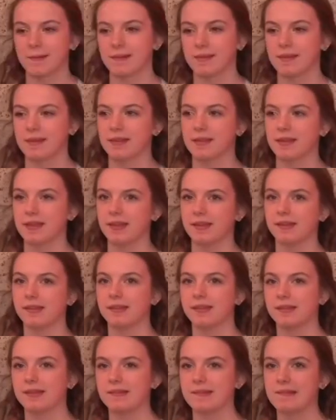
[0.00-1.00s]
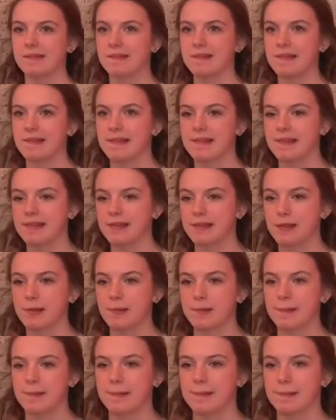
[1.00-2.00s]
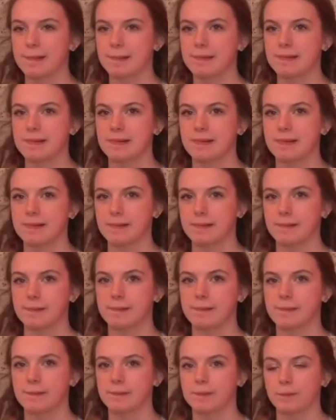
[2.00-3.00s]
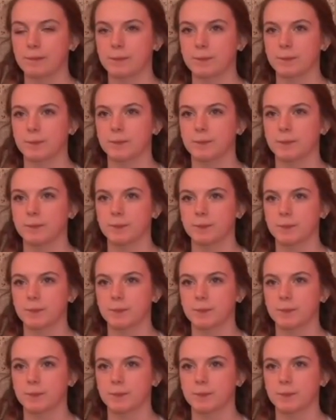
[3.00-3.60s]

The person shown says nothing.